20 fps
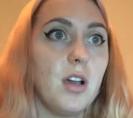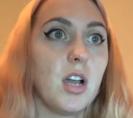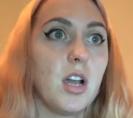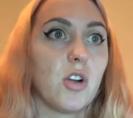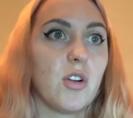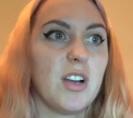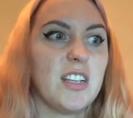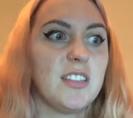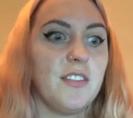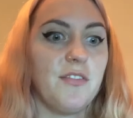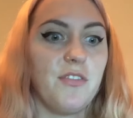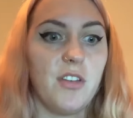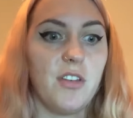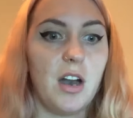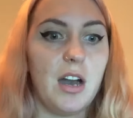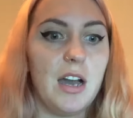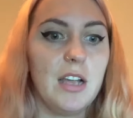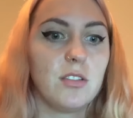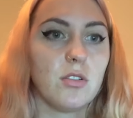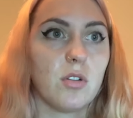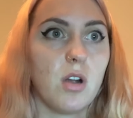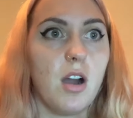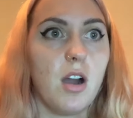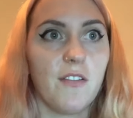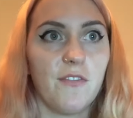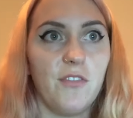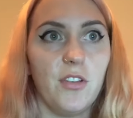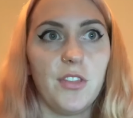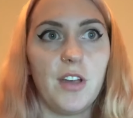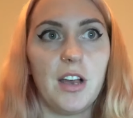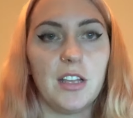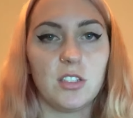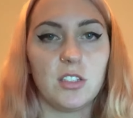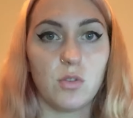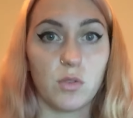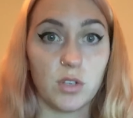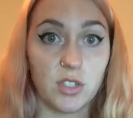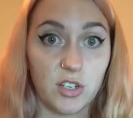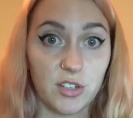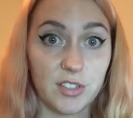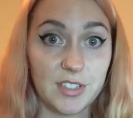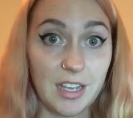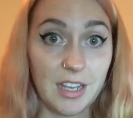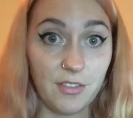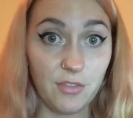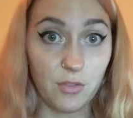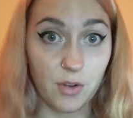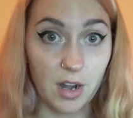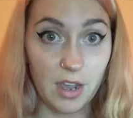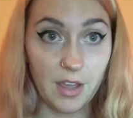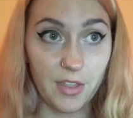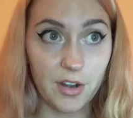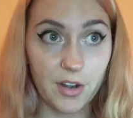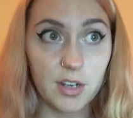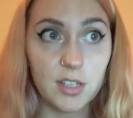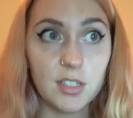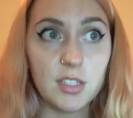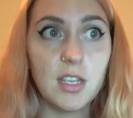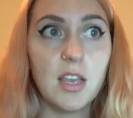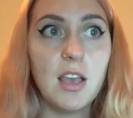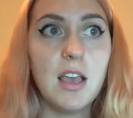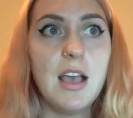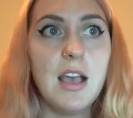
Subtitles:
aggressive thoughts or harmful thoughts towards yourself or others.